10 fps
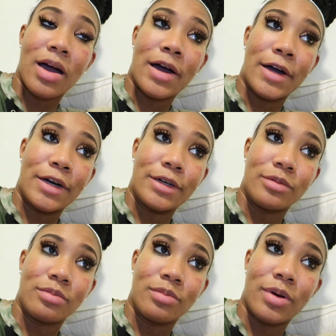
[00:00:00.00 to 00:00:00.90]

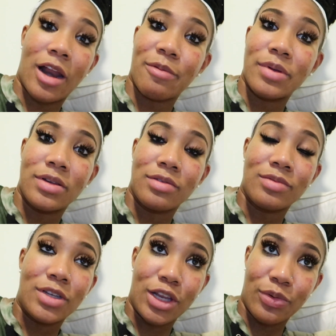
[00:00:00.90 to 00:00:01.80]
But I've
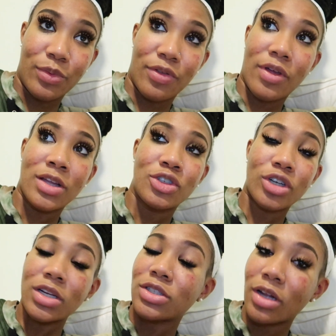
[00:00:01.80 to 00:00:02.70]
been dealing with
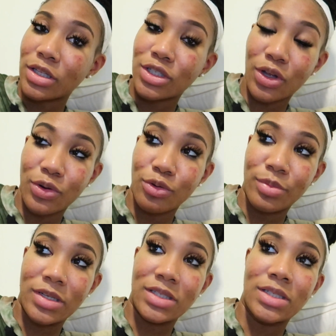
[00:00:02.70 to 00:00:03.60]
trying to start this whole new
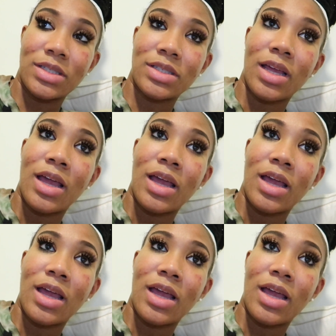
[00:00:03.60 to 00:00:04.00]
business